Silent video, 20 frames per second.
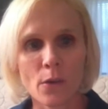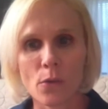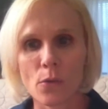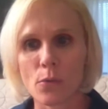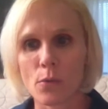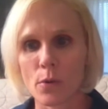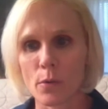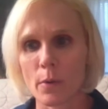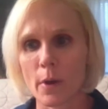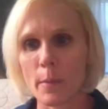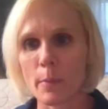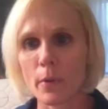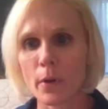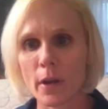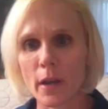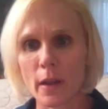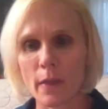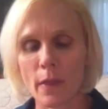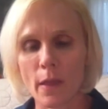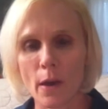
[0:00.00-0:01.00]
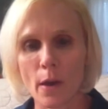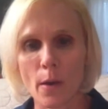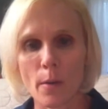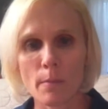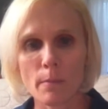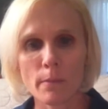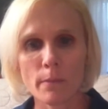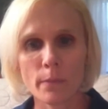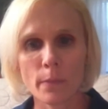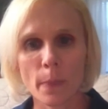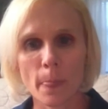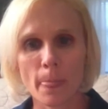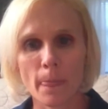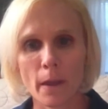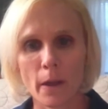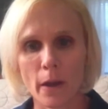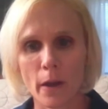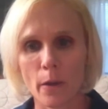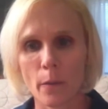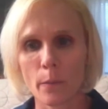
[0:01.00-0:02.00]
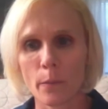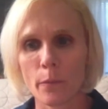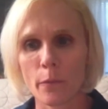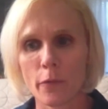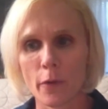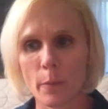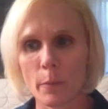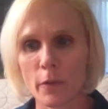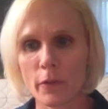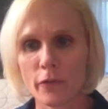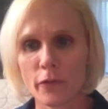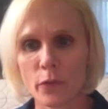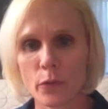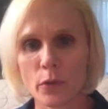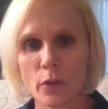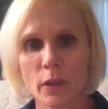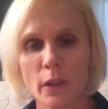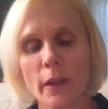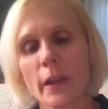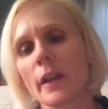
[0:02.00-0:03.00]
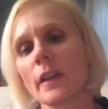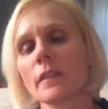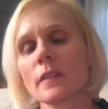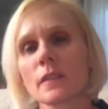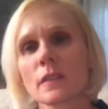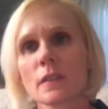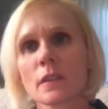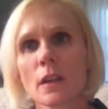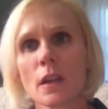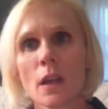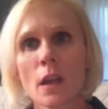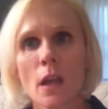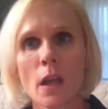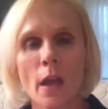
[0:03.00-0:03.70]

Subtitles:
what do I put in them? from the food list,